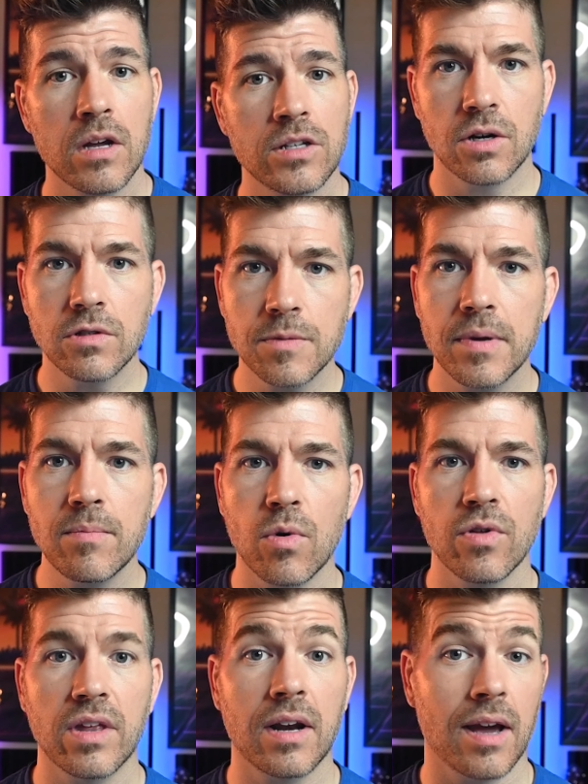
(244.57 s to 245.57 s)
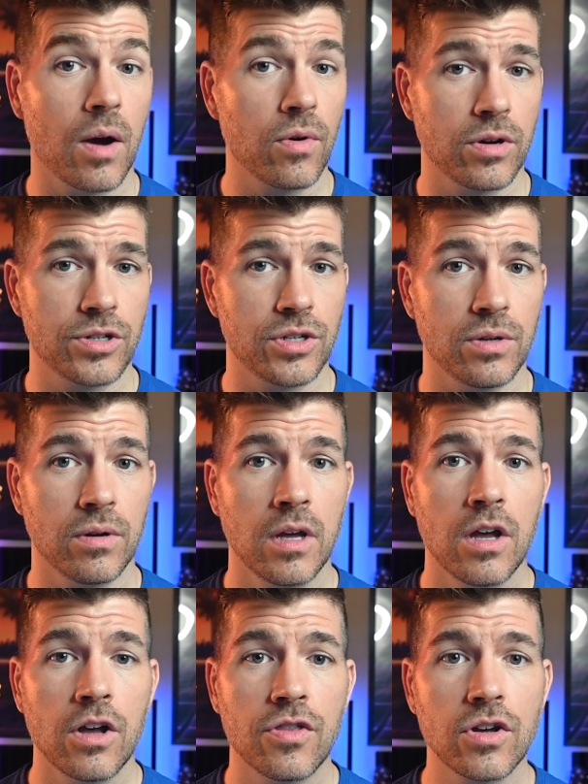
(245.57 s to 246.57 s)
Don't spend more than an hour or two.
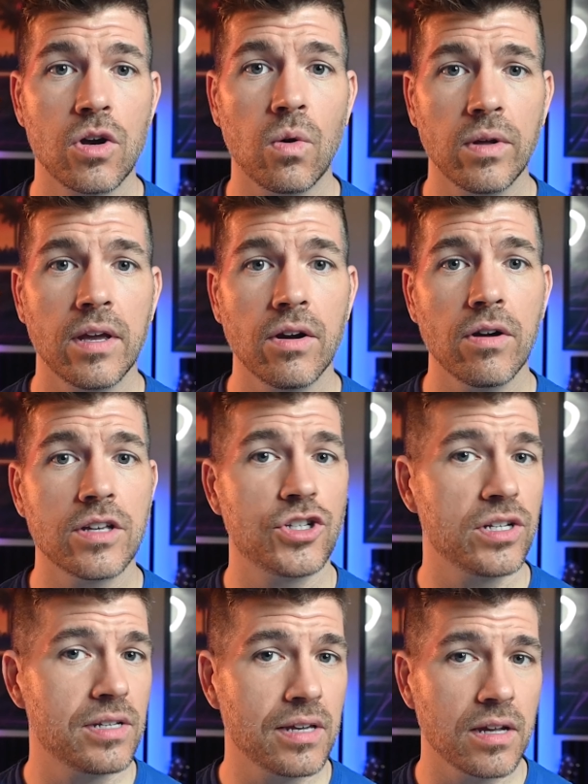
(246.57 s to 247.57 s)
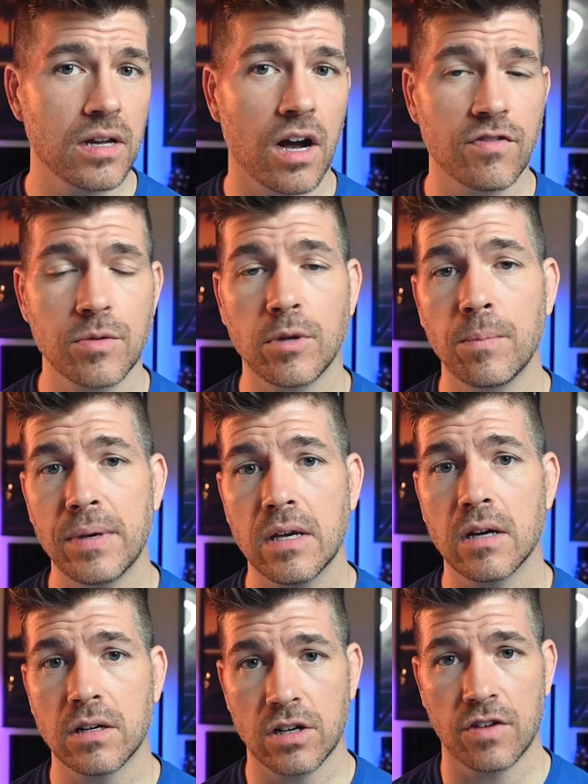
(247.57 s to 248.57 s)
The goal here is just to get comfortable
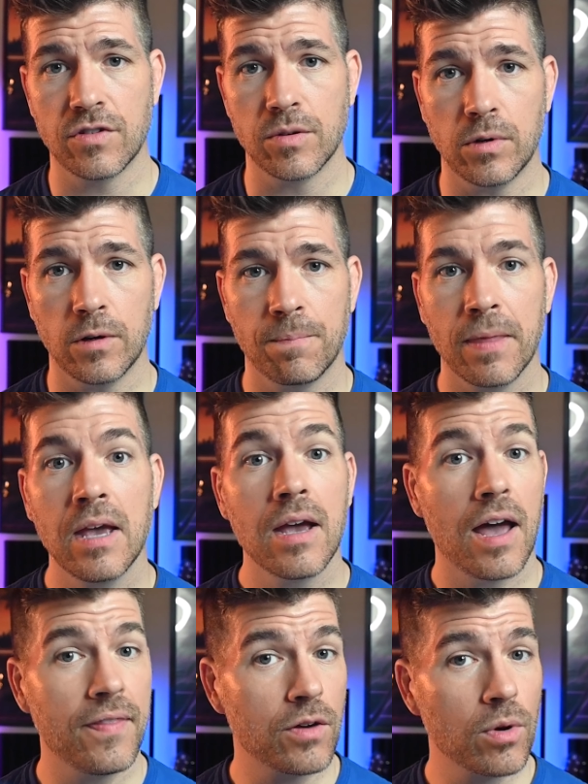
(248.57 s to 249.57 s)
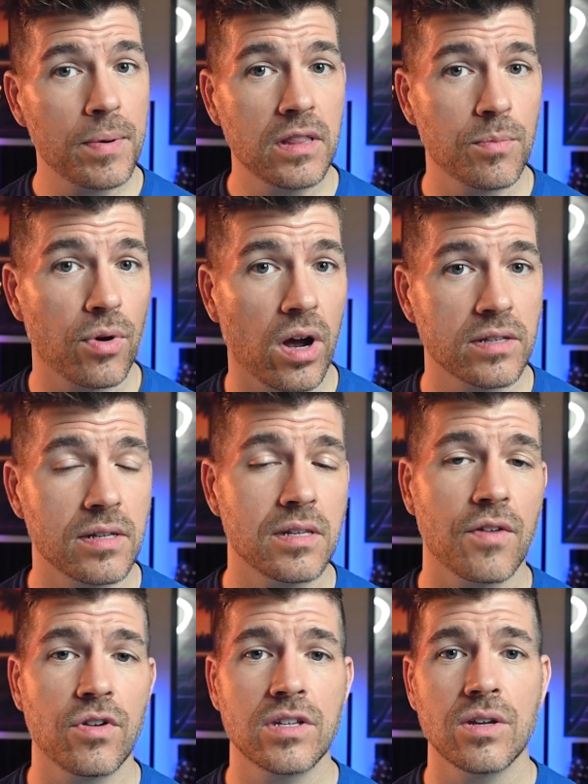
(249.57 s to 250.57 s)
being uncomfortable, and then repeat the process
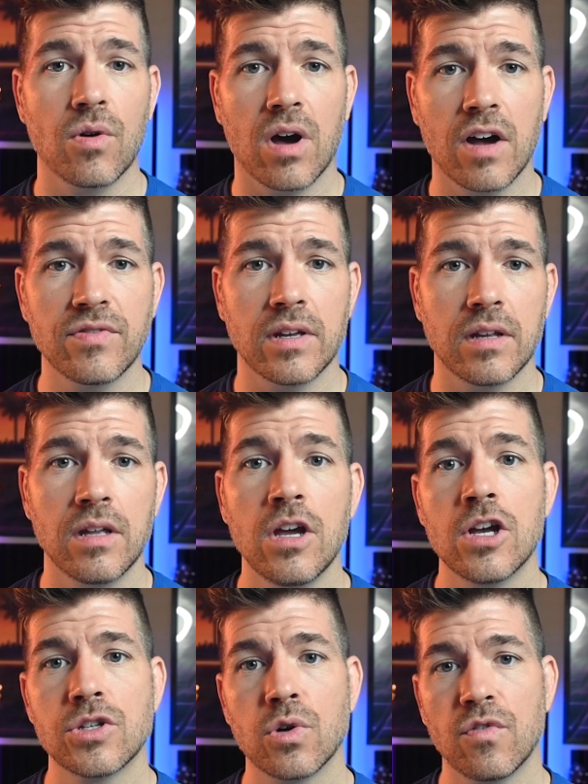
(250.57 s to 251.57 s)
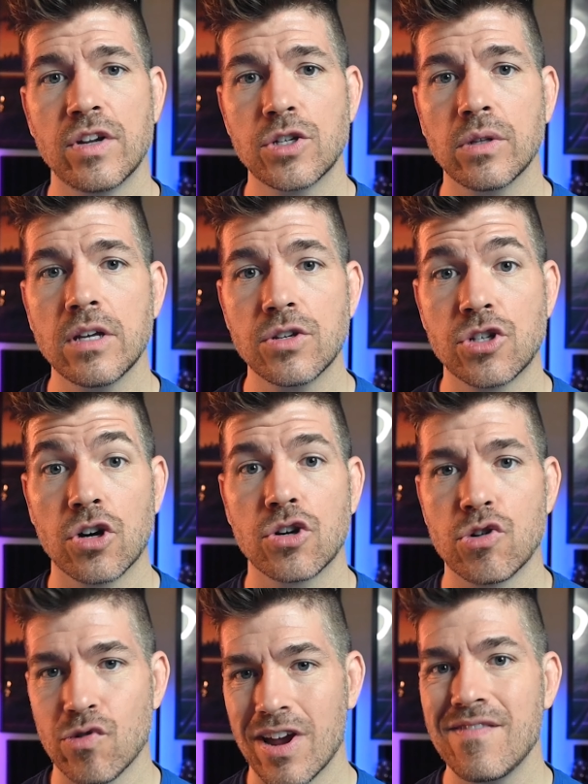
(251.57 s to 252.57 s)
every so often, so eventually you start
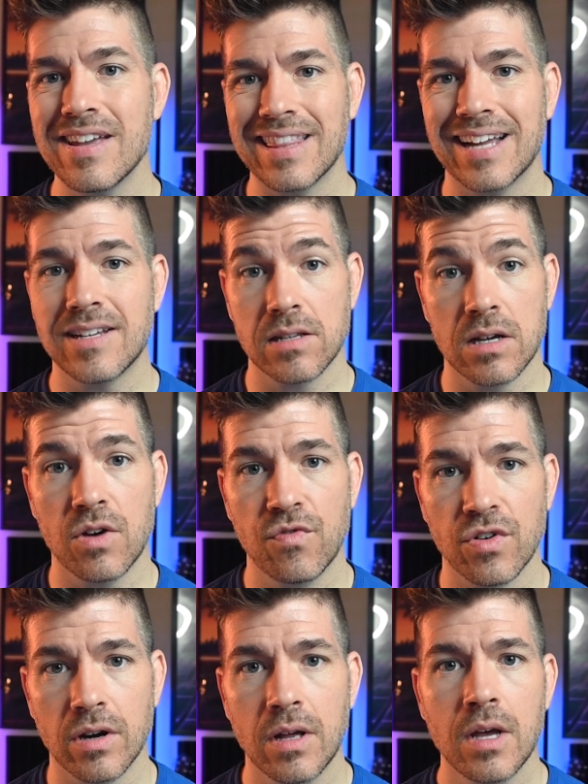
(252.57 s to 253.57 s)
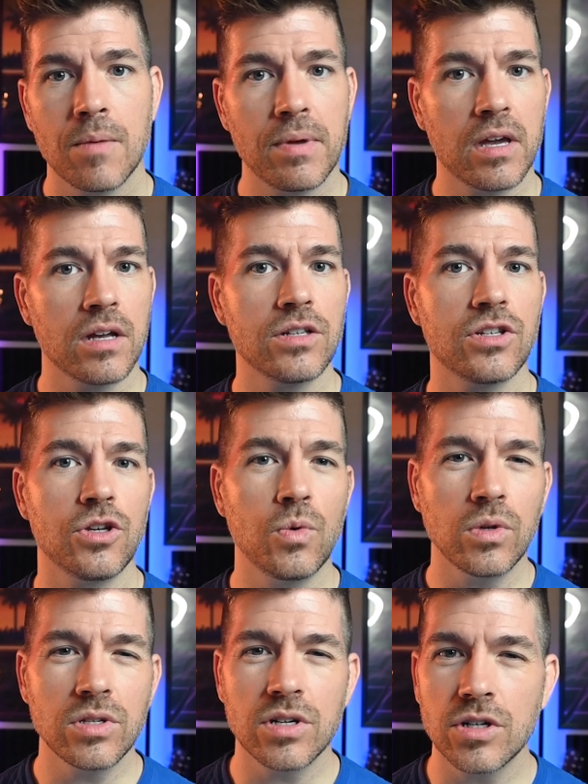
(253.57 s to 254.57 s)
craving that discomfort, because you
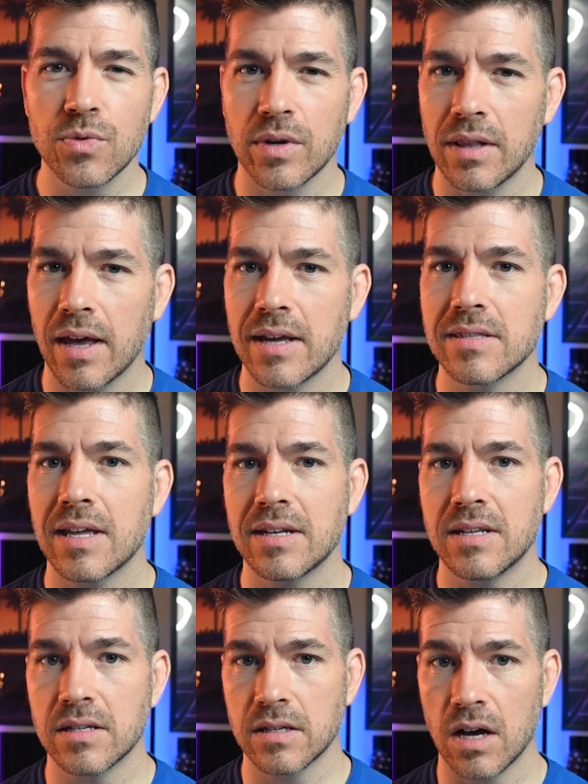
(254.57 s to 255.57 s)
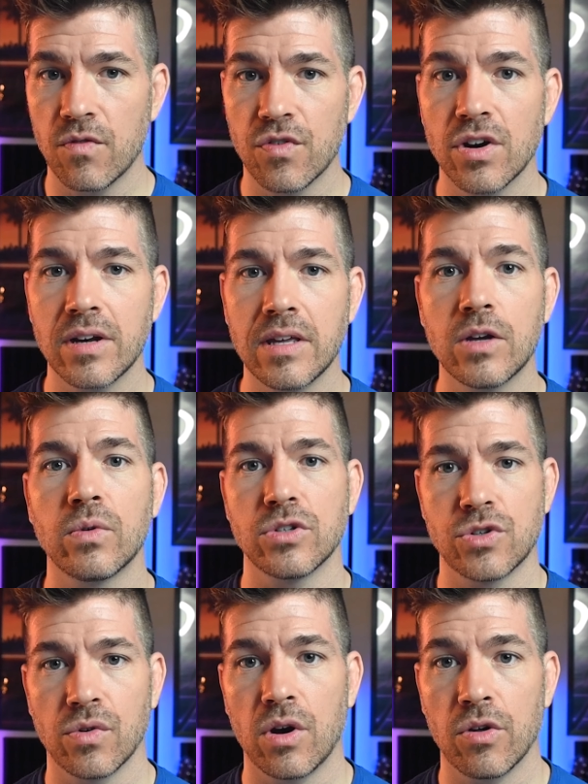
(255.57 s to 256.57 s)
will start to realize that discomfort equals
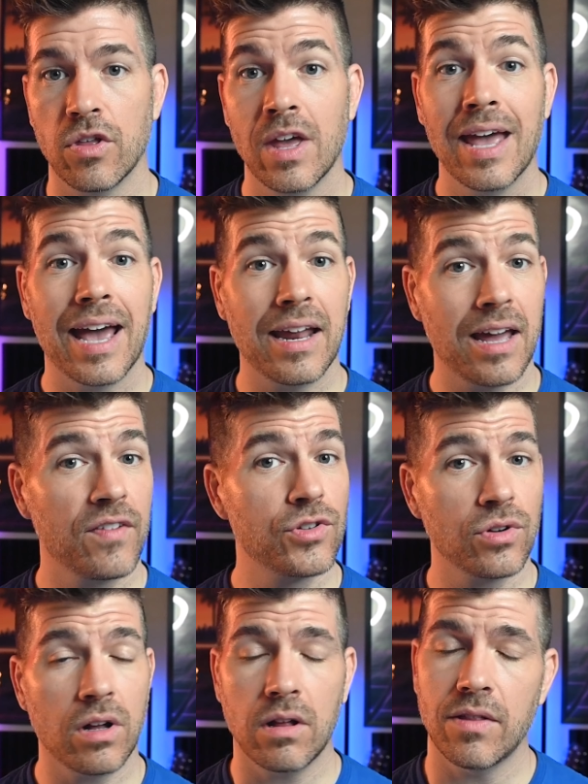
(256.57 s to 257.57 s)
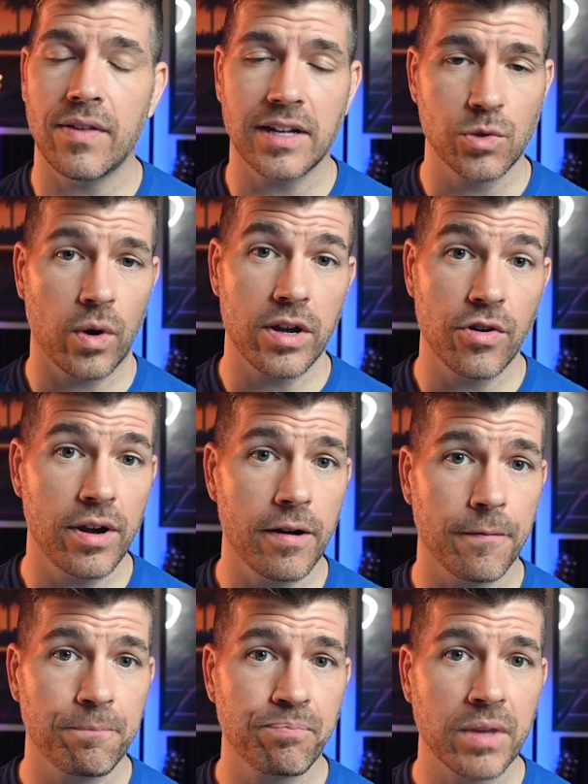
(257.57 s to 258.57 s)
growth, and after all, that's why you're here.